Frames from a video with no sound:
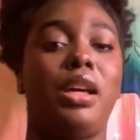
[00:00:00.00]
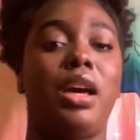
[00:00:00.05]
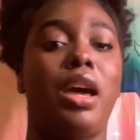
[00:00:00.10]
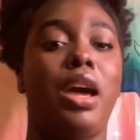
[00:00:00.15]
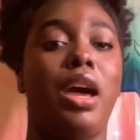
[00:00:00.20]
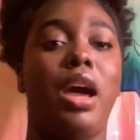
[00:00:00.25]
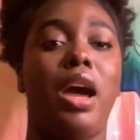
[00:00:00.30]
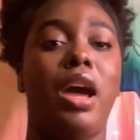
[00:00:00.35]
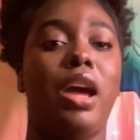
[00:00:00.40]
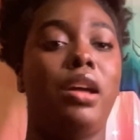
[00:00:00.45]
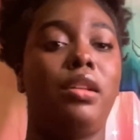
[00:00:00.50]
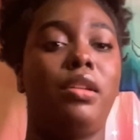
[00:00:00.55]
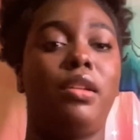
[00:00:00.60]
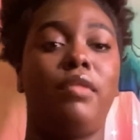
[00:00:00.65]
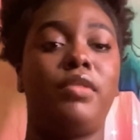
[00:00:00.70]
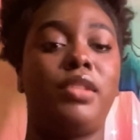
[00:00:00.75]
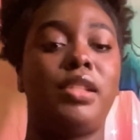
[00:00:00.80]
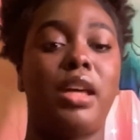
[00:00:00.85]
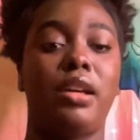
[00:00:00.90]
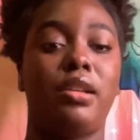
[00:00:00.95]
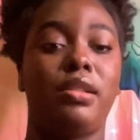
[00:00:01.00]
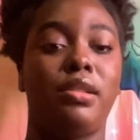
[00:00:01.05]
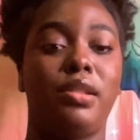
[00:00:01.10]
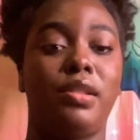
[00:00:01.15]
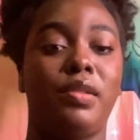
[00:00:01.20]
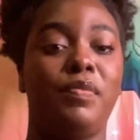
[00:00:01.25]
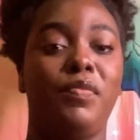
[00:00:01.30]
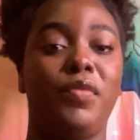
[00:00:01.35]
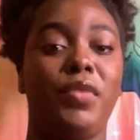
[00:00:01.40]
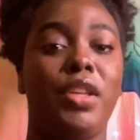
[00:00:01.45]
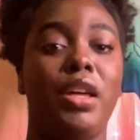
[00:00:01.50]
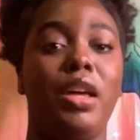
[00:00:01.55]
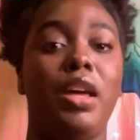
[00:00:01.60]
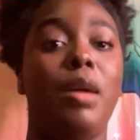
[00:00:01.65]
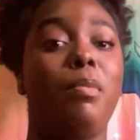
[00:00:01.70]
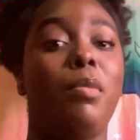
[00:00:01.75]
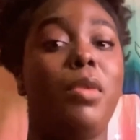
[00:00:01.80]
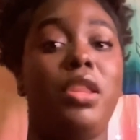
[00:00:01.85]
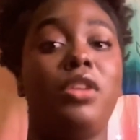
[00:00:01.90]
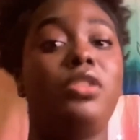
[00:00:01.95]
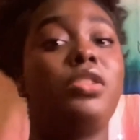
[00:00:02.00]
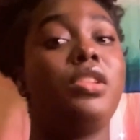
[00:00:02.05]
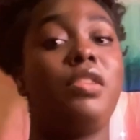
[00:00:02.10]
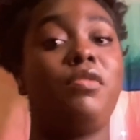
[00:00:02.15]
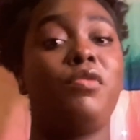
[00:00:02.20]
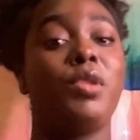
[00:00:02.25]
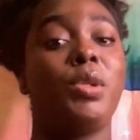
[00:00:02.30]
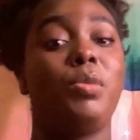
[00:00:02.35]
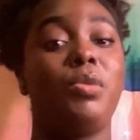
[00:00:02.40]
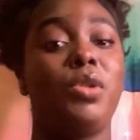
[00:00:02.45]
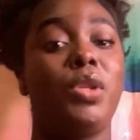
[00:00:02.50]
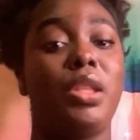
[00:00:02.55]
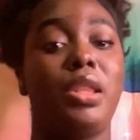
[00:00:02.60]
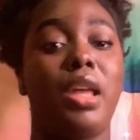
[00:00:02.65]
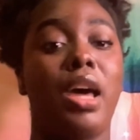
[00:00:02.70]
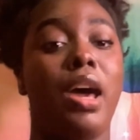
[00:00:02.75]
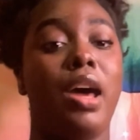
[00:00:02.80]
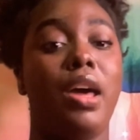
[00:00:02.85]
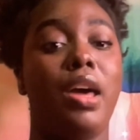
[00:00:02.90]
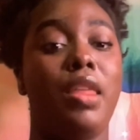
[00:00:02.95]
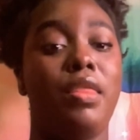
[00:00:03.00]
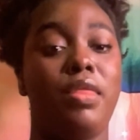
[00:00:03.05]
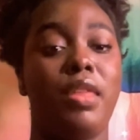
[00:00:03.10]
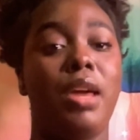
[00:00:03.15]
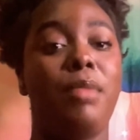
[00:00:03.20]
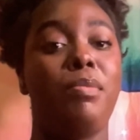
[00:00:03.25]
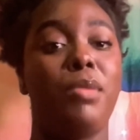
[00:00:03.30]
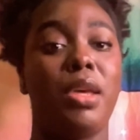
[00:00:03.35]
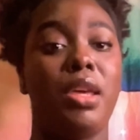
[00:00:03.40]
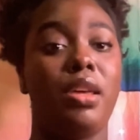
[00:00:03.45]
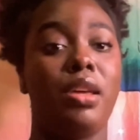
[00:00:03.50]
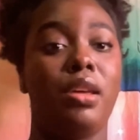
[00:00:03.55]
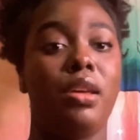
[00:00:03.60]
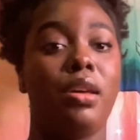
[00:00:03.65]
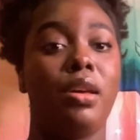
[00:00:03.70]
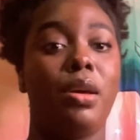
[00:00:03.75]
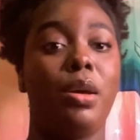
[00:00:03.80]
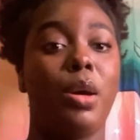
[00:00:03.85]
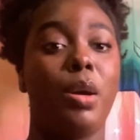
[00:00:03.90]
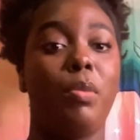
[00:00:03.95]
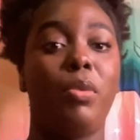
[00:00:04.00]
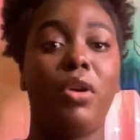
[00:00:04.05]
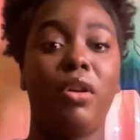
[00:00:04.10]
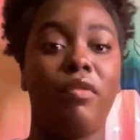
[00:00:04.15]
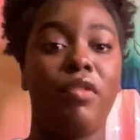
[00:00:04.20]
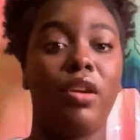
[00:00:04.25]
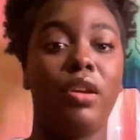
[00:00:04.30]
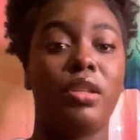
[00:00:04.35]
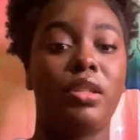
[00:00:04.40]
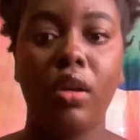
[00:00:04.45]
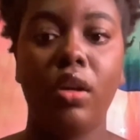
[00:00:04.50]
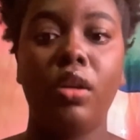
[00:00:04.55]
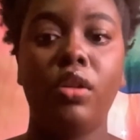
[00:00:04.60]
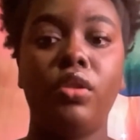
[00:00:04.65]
I love sex, but there's a difference between that and then being a pervert.